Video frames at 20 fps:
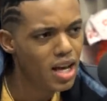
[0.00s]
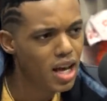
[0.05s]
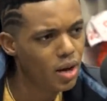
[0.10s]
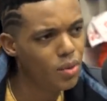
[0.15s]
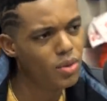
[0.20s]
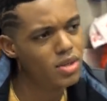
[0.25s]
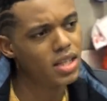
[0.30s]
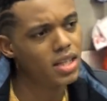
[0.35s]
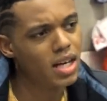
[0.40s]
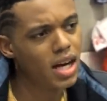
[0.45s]
I
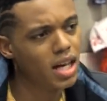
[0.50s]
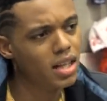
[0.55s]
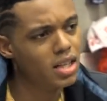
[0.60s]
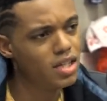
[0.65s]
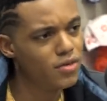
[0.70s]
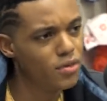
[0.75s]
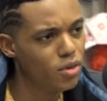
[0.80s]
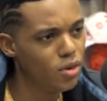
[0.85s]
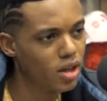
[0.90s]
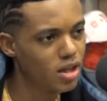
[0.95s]
went to
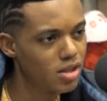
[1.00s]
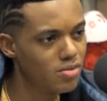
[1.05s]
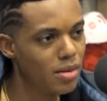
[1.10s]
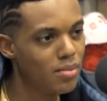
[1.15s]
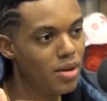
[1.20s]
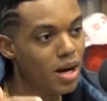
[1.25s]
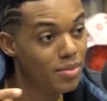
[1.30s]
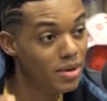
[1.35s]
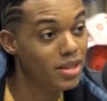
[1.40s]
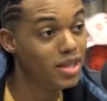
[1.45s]
college for it because my
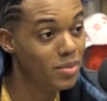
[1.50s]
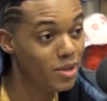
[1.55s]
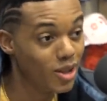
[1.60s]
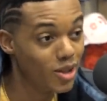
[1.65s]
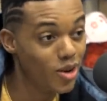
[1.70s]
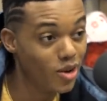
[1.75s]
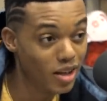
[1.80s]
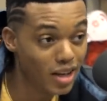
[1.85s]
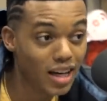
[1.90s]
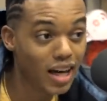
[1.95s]
mom needed me to
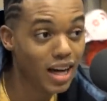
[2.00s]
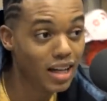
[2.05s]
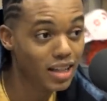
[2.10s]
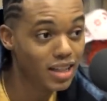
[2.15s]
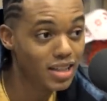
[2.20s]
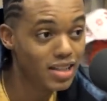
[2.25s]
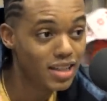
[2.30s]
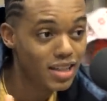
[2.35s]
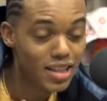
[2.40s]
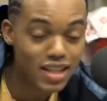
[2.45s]
go to
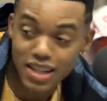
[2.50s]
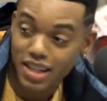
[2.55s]
college,